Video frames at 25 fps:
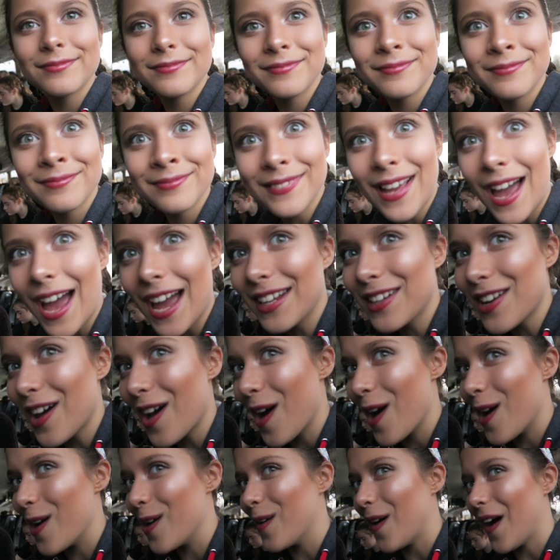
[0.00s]
I
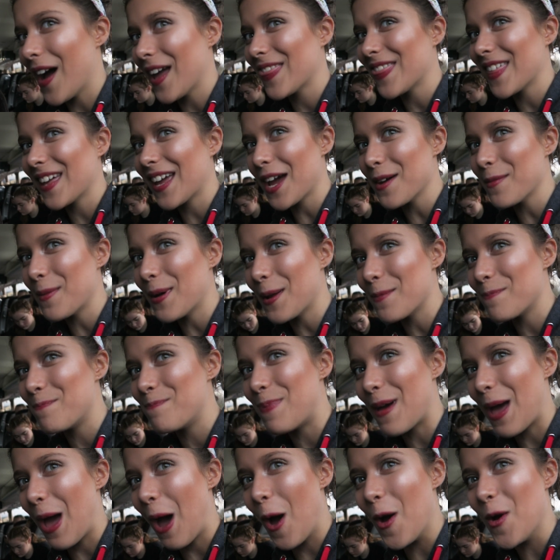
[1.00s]
know, I think I went a
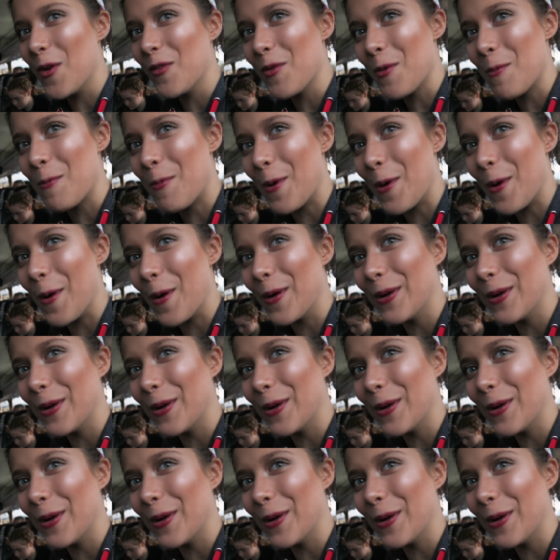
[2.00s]
bit overboard.